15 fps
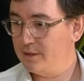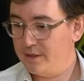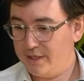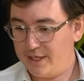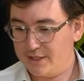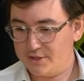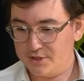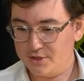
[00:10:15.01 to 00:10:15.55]

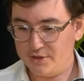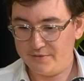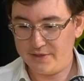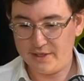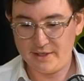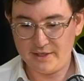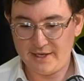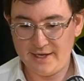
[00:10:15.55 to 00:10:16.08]
Yeah, so sort of
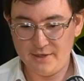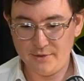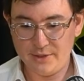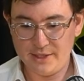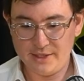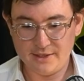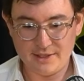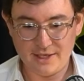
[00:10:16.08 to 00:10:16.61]
a
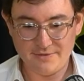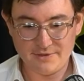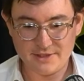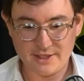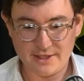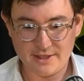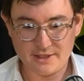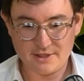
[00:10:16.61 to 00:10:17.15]
catering, life
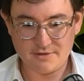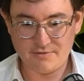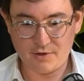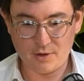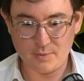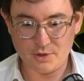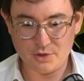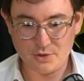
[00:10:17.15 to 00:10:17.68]
science,
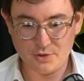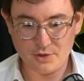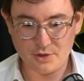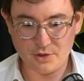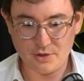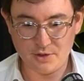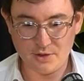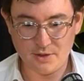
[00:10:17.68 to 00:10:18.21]

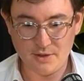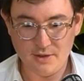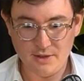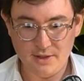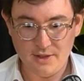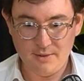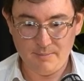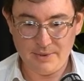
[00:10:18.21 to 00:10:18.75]
pharmaceutical,
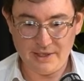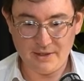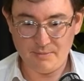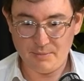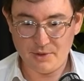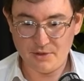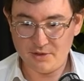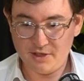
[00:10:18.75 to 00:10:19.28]
big and
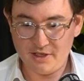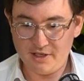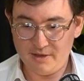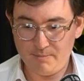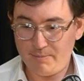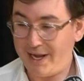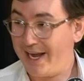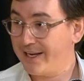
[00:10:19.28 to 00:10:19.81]
bulky
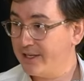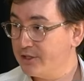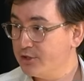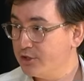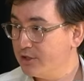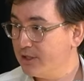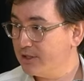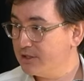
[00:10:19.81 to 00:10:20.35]

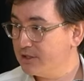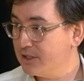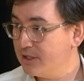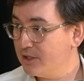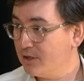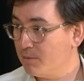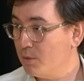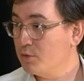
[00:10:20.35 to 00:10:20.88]
package, I'd say,
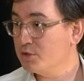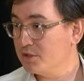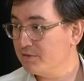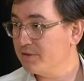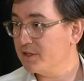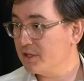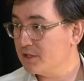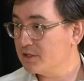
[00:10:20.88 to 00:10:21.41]
are most of
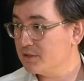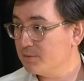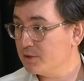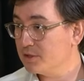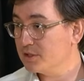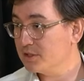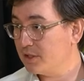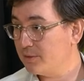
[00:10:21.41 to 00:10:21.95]
the
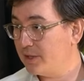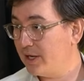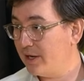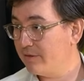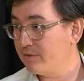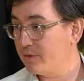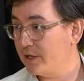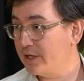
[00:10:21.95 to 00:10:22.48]
customers that we
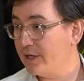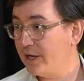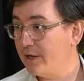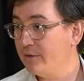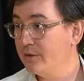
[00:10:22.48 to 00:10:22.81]
have right now.